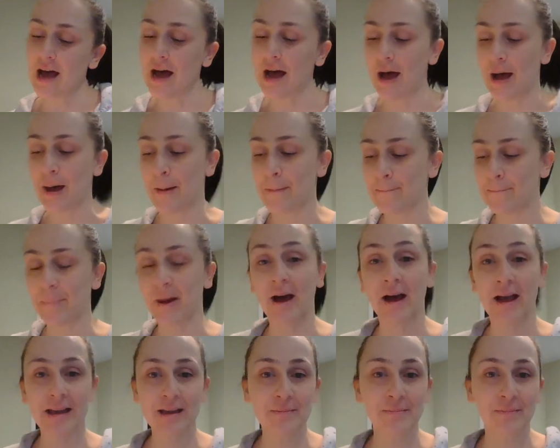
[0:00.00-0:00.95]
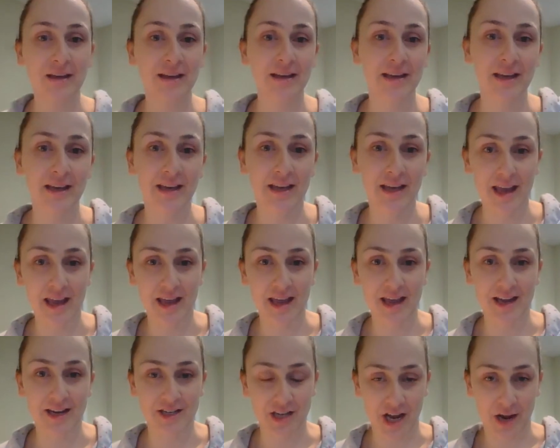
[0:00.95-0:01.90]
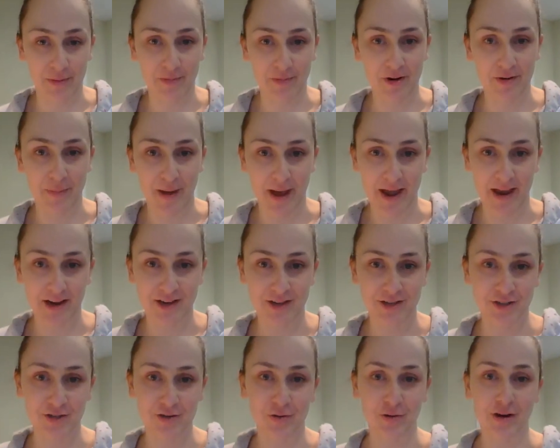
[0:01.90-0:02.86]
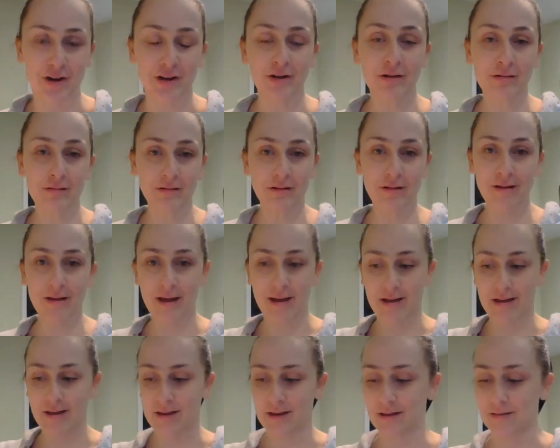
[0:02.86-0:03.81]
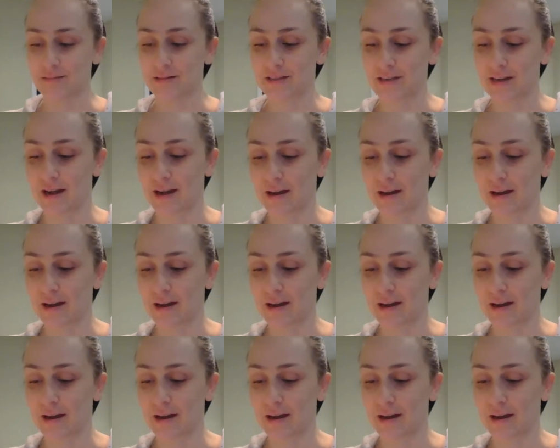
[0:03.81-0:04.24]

I am making a jammer bag tutorial, and